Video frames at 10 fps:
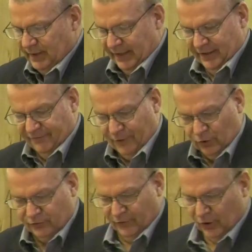in the
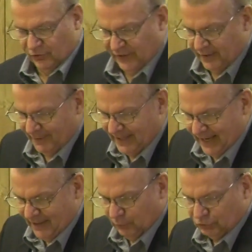first verse, in the
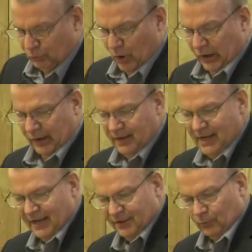beginning was the Word,
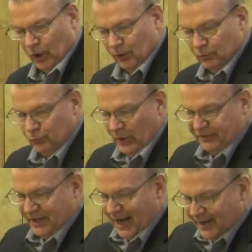and the Word was
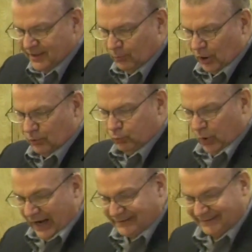with God, and the Word
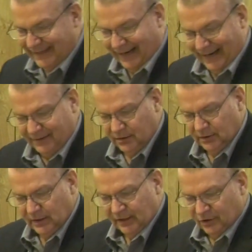was God.
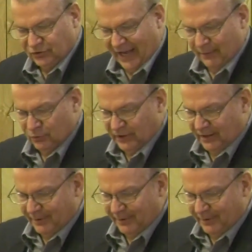The same was in the